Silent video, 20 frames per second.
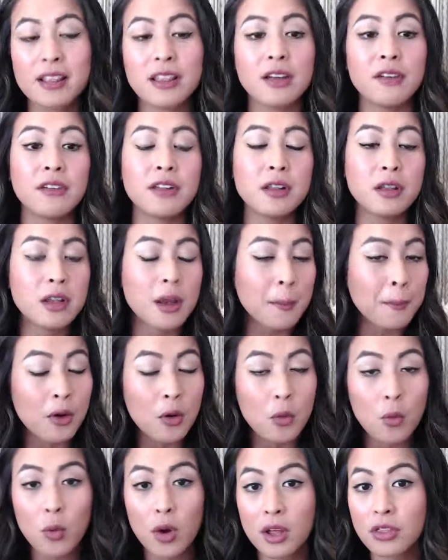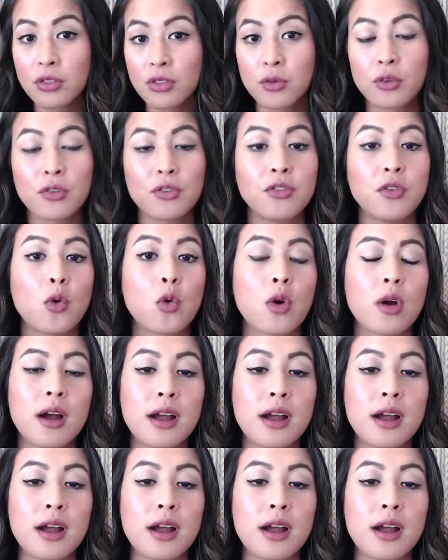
The number 1 through 4